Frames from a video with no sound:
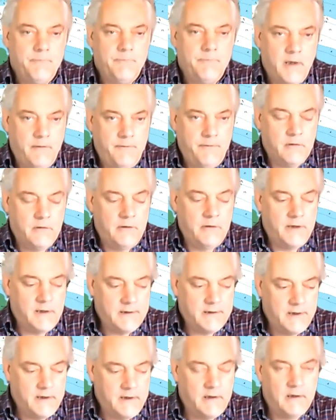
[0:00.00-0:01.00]
If you're
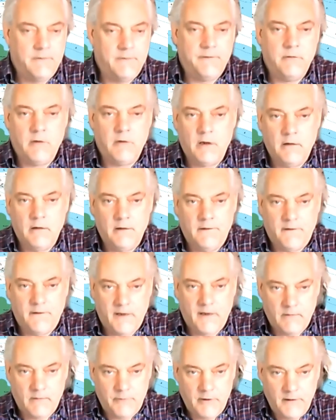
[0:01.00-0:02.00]
lucky enough to own a
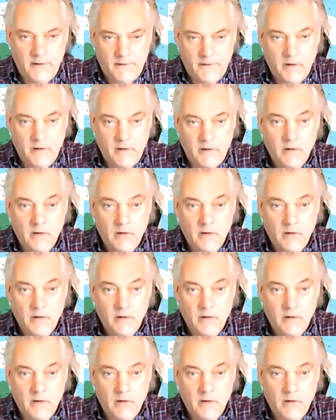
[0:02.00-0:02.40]
tablet,